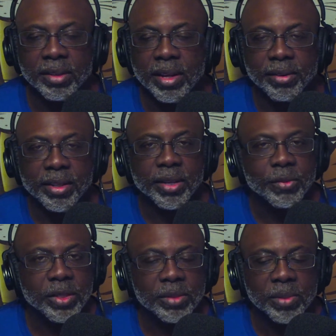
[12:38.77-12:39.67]
Everything
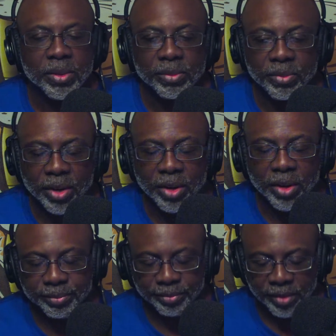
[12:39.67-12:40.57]
went smooth, right?
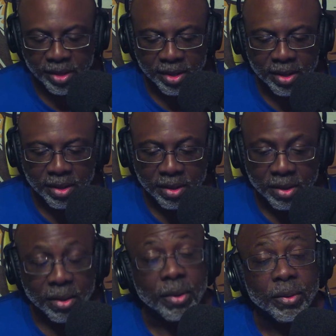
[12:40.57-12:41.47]

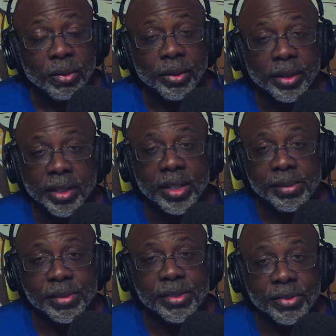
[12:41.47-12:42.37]
Well, here
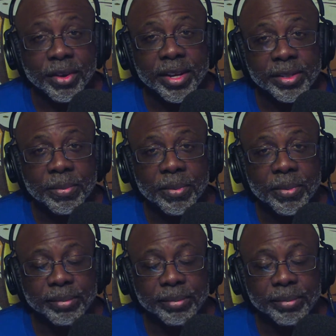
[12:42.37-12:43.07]
comes the strange part.